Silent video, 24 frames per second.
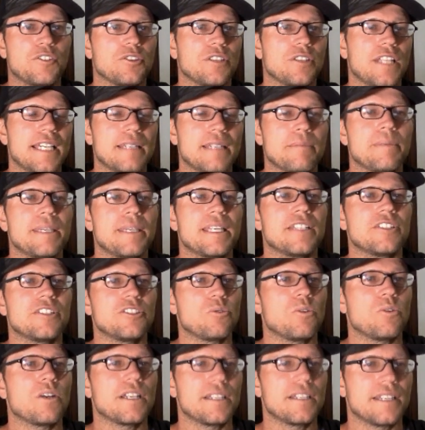you're like me and
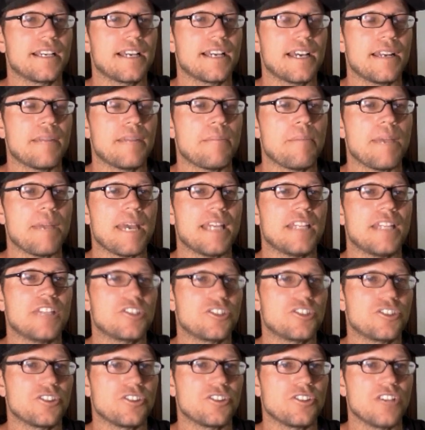you wanted to kind of
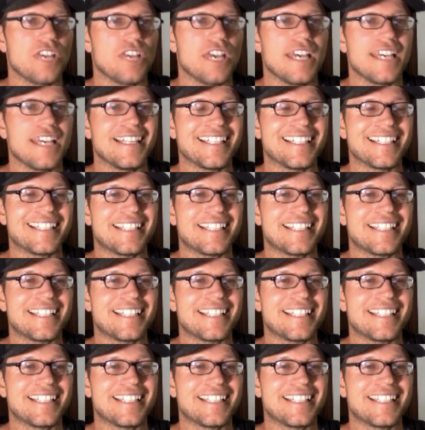manage the